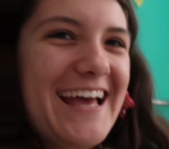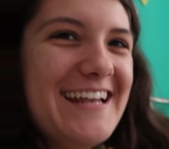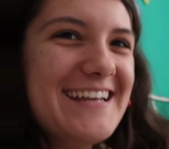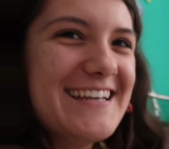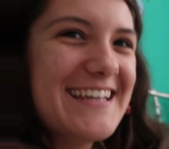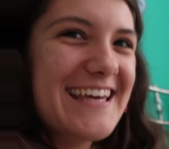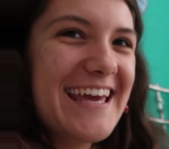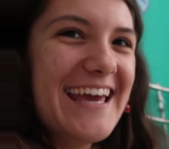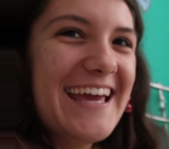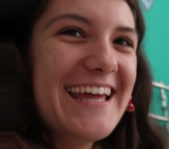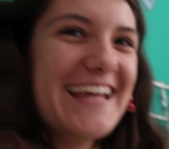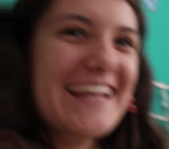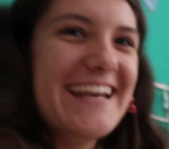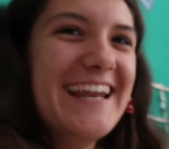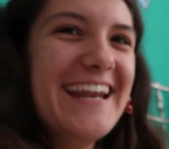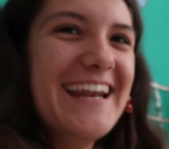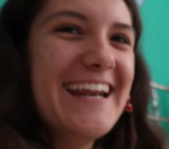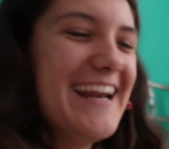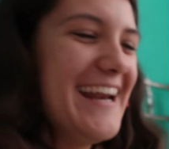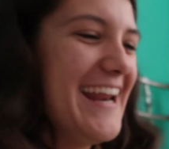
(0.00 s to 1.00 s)
and
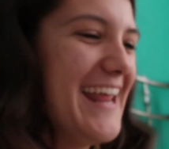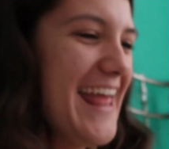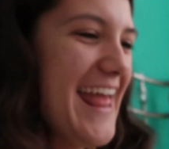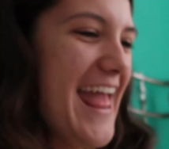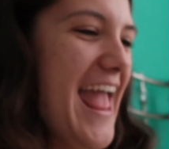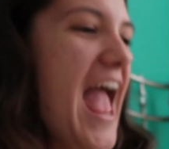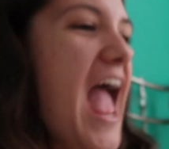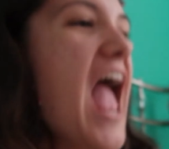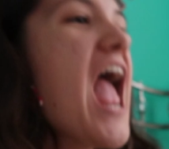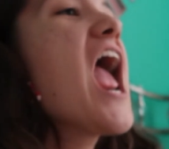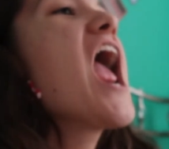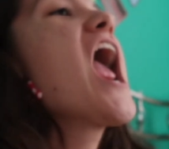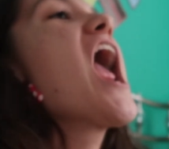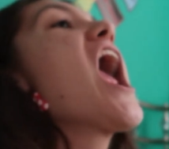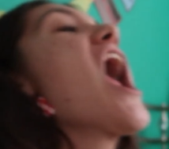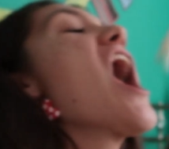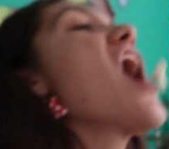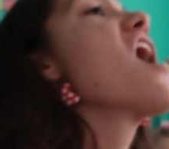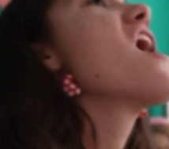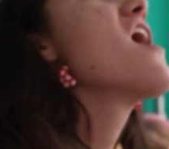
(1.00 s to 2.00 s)
again.
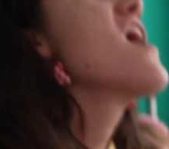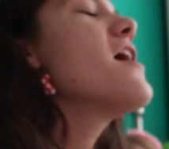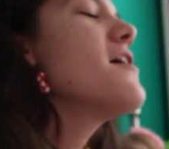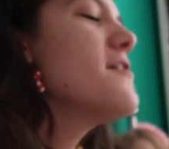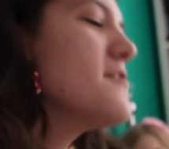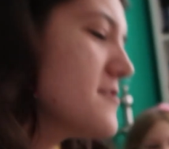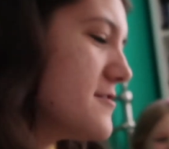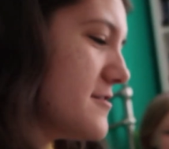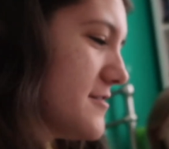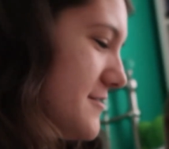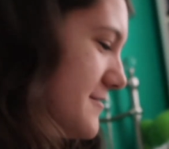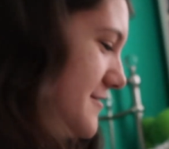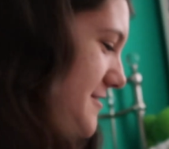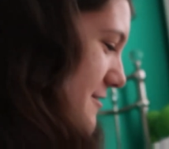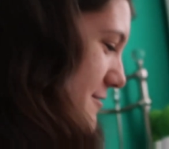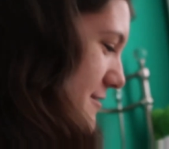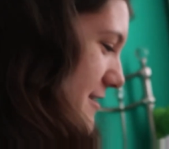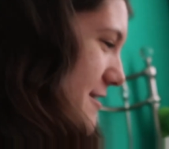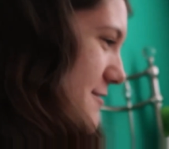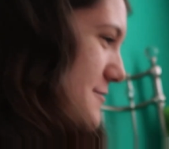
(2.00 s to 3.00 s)
Ah! Ah!
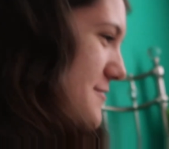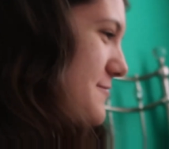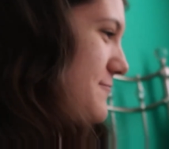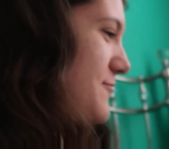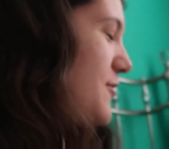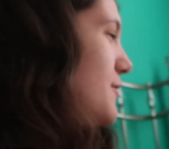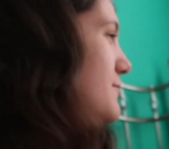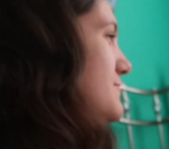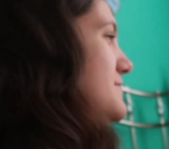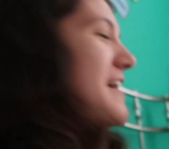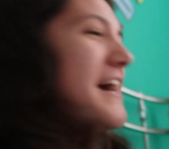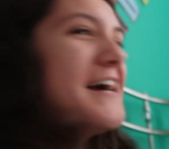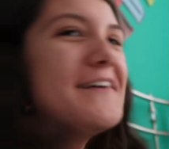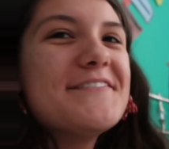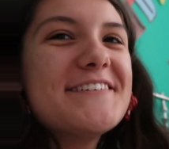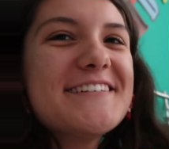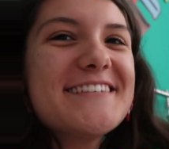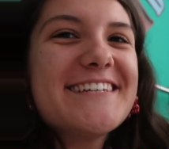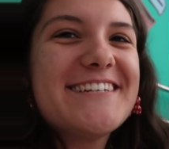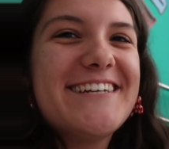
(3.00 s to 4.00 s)
So close. Fourth time
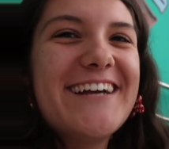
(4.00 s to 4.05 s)
is the